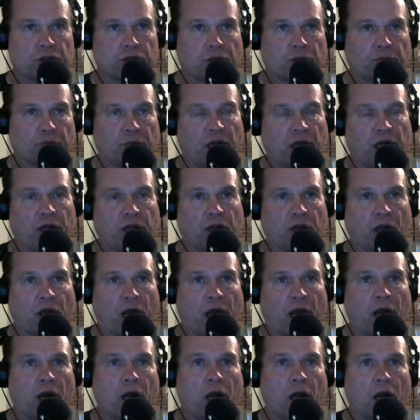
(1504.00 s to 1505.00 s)
to make
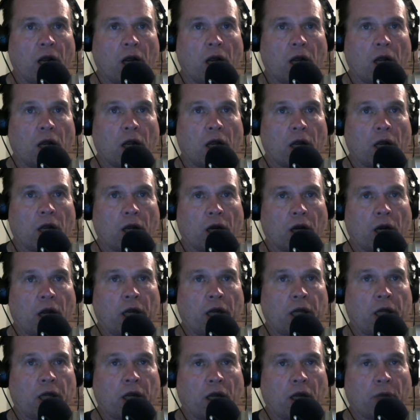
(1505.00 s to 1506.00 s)
that, and
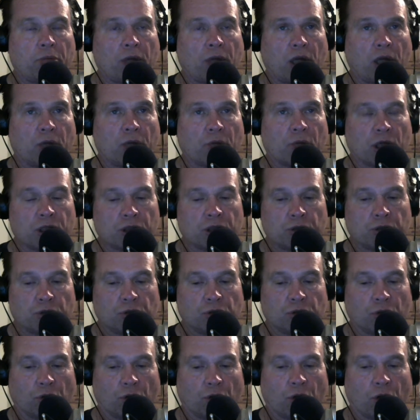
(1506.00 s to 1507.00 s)
I can't pay my
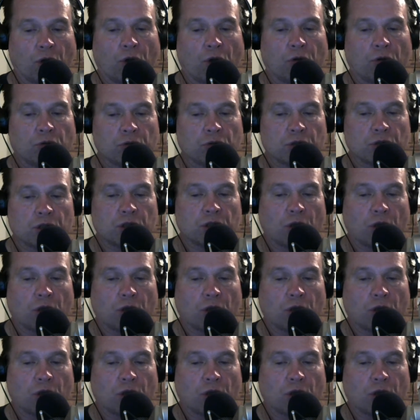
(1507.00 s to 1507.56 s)
student loans.